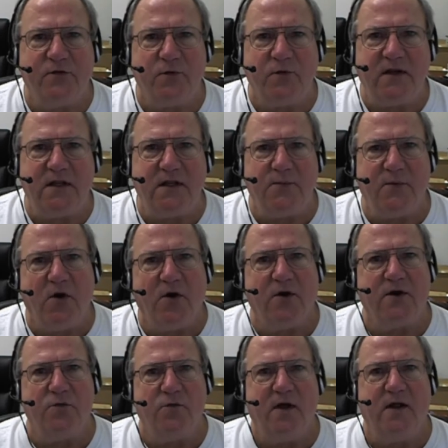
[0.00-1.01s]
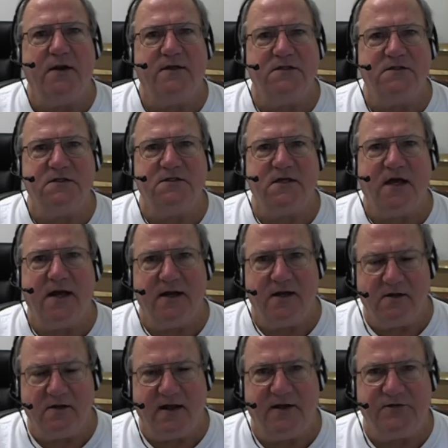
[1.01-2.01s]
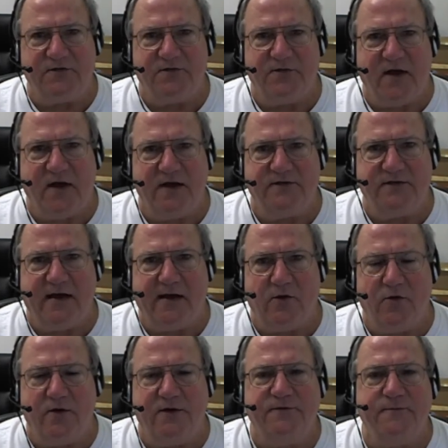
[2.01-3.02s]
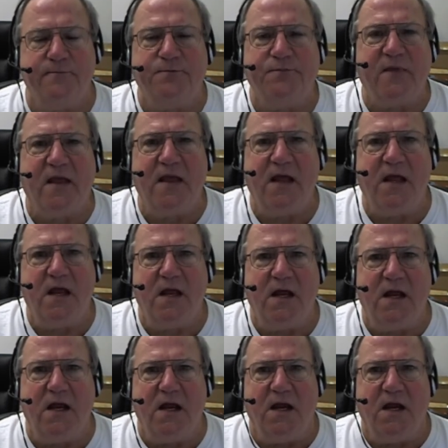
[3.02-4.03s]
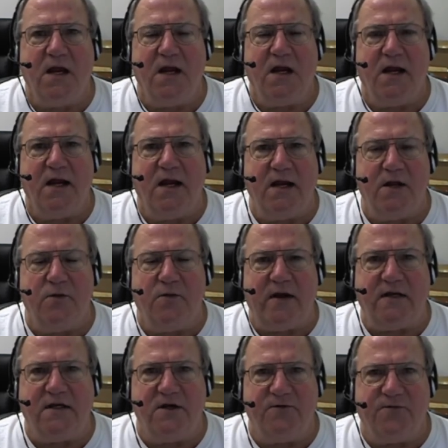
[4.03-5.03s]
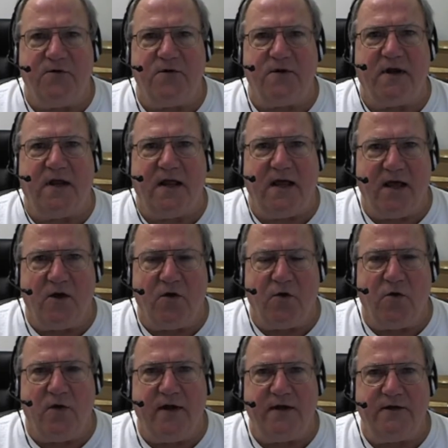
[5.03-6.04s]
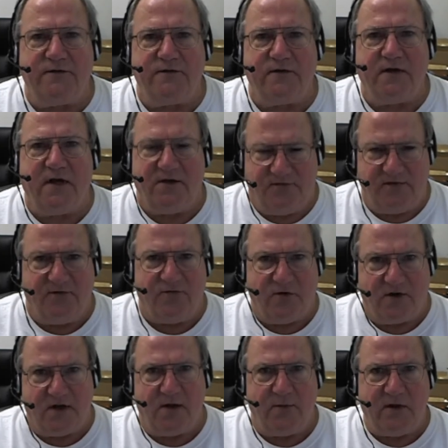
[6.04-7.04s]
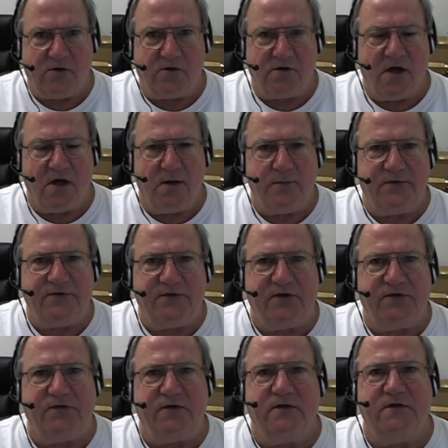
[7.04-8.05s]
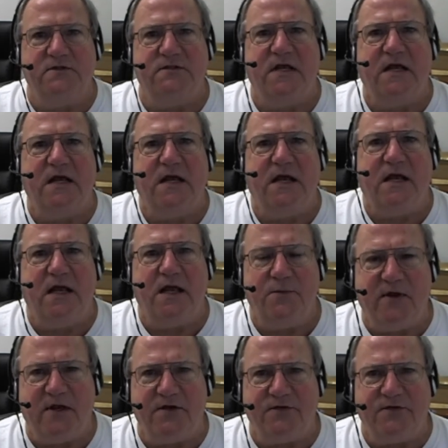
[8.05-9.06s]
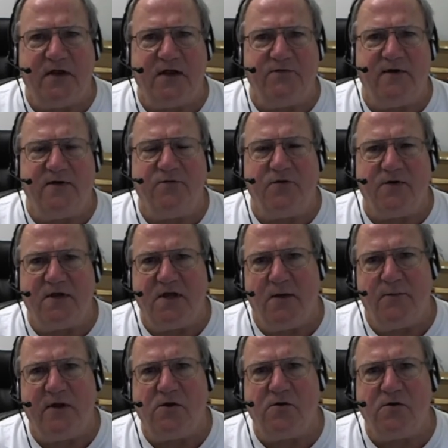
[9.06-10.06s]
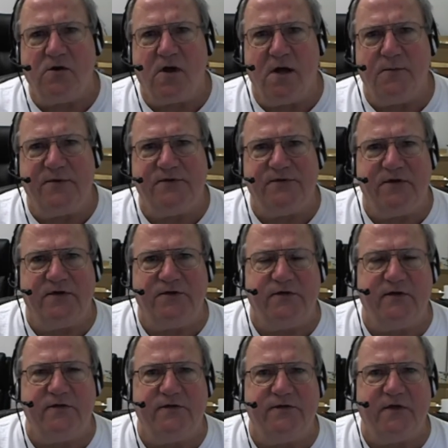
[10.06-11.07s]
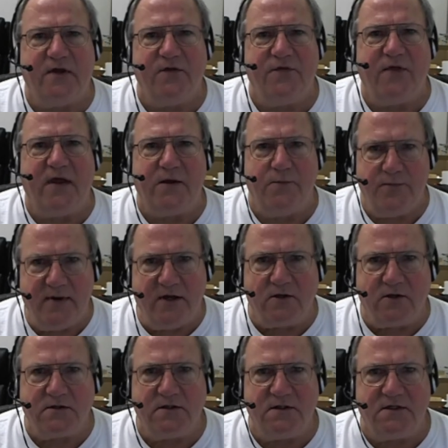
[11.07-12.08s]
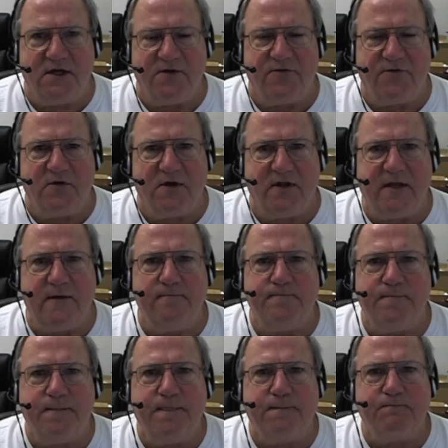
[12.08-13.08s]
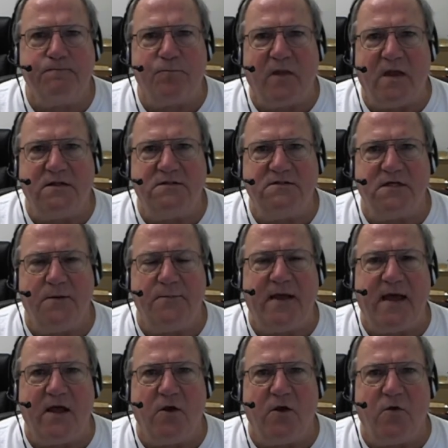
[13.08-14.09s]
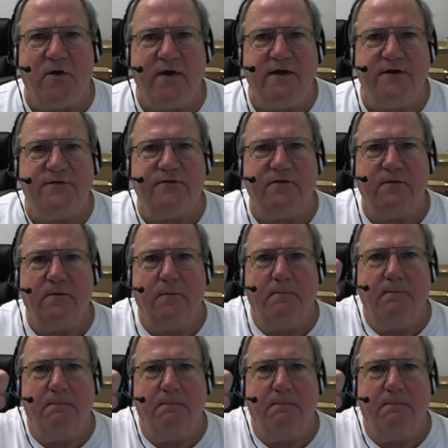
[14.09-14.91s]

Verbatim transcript: is the way the American Welding Society classifies alloys. Anyway, different alloys have different chemical compositions, and because they have different chemical compositions, they melt differently. Some alloys